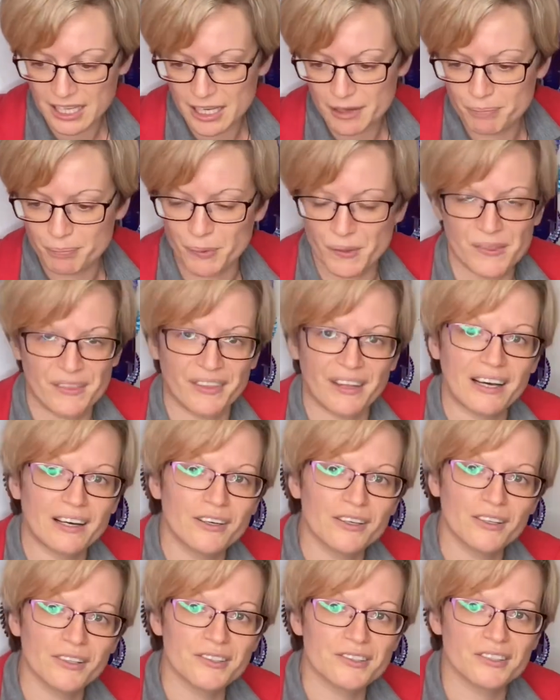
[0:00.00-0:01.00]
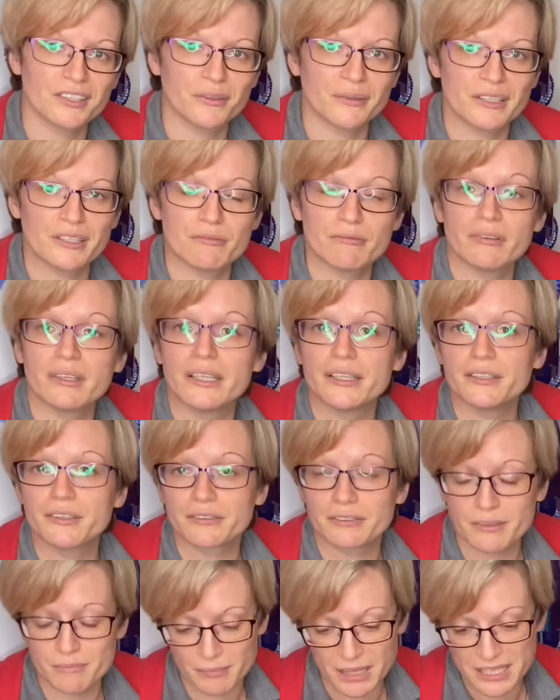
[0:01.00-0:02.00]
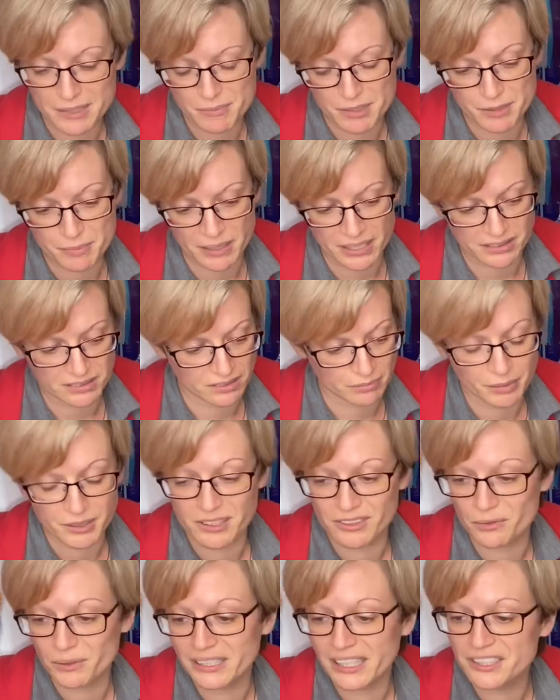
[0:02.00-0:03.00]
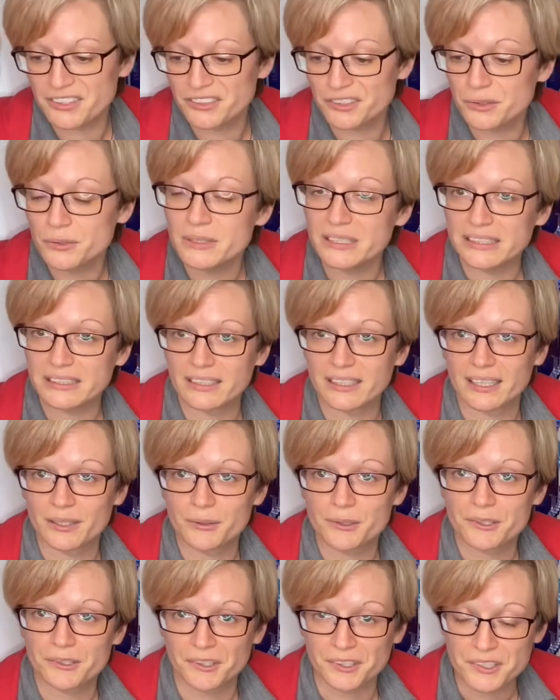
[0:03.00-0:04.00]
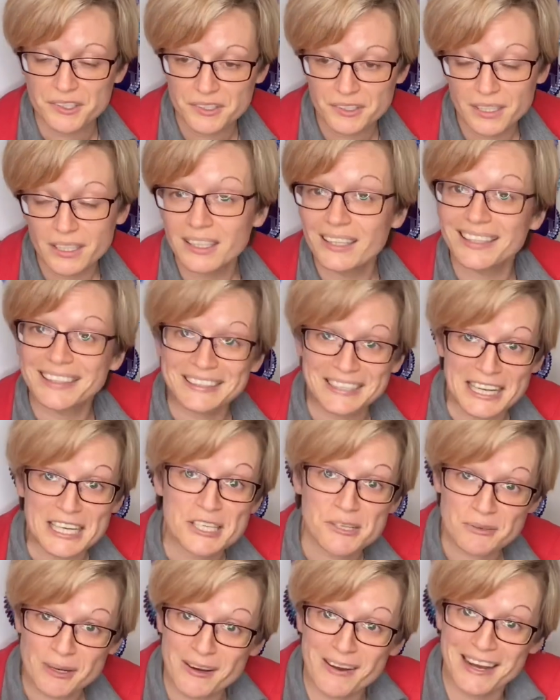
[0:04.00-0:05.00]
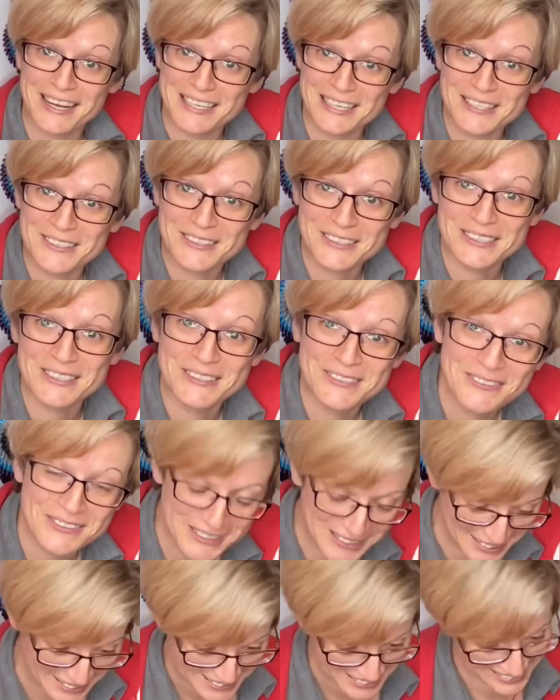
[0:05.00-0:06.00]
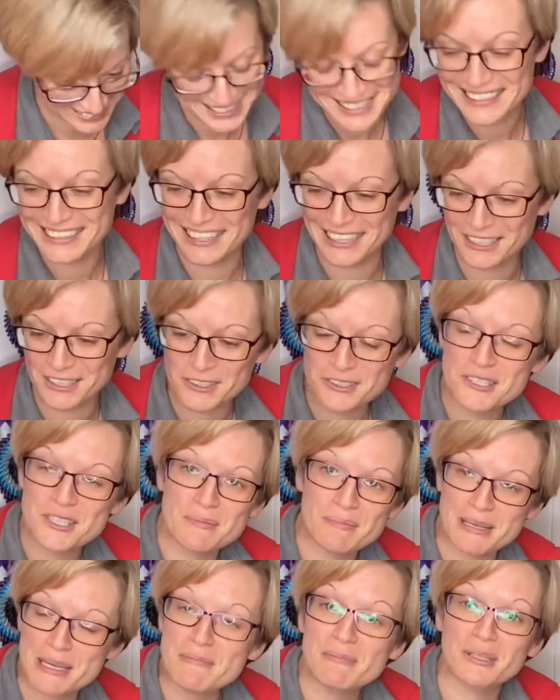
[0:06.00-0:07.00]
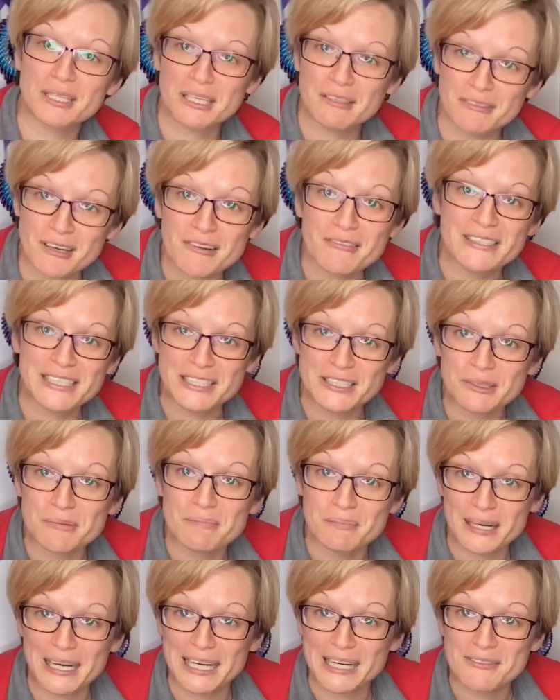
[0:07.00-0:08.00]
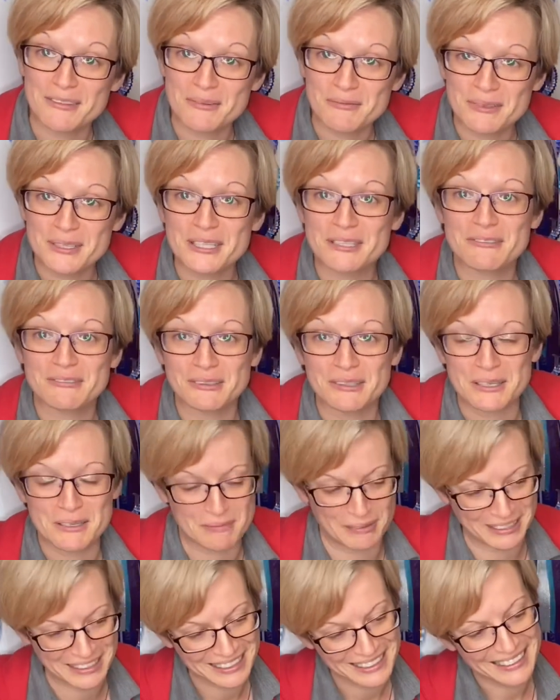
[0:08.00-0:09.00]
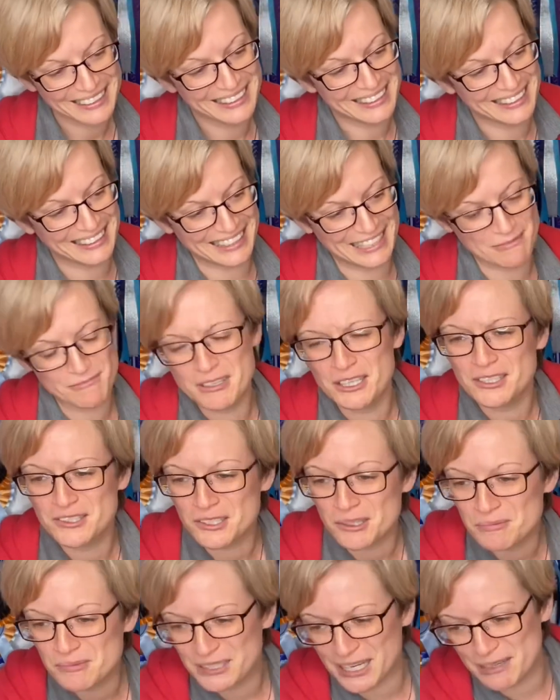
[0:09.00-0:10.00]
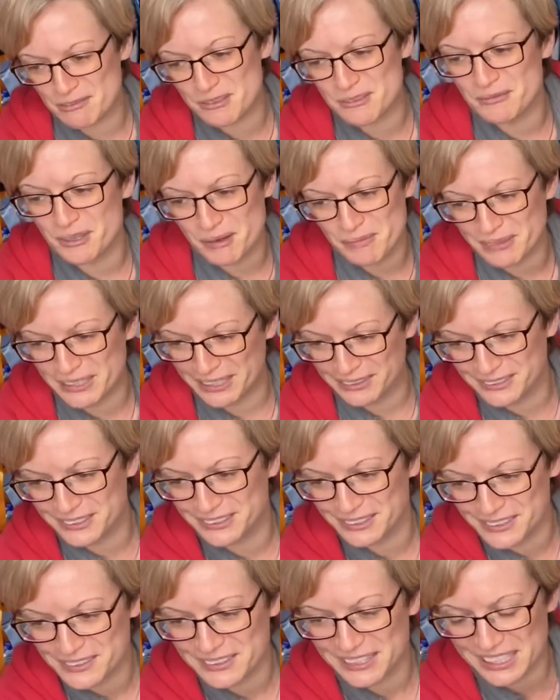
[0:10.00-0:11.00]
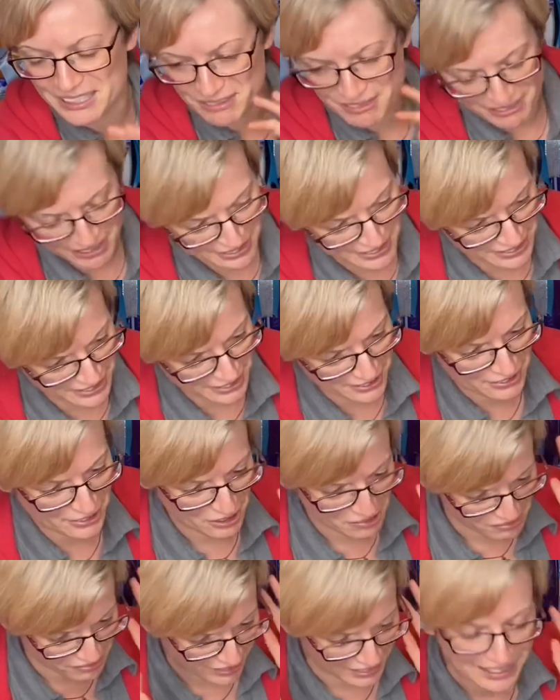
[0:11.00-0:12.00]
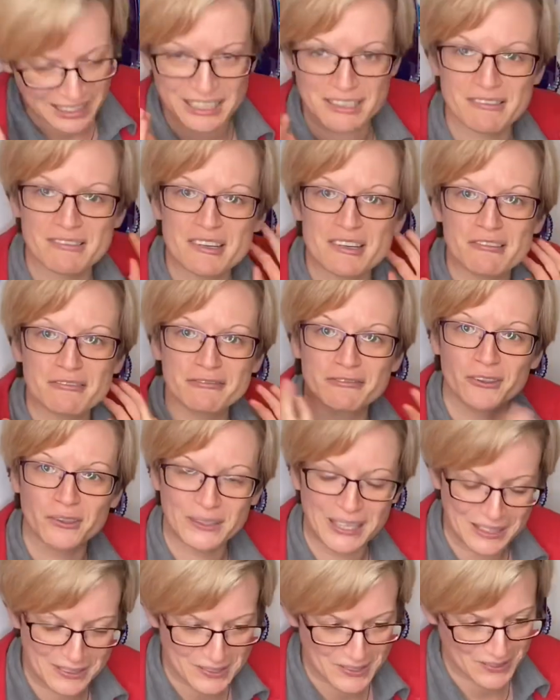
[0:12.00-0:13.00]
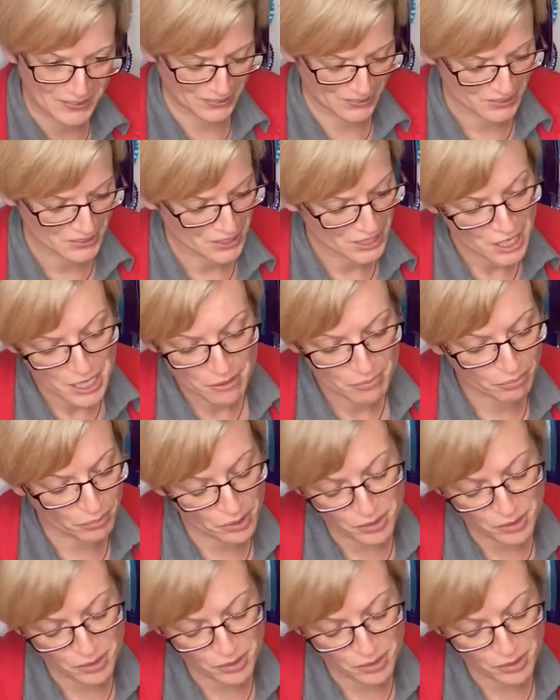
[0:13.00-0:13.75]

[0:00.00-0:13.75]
But that also is really good from my perspective, because when I do need an outcross, guess where I go to first? I go to the people that have already done part of the work for me. Sometimes we've not been able to do that and we've had to just go for a kind of full outcross. But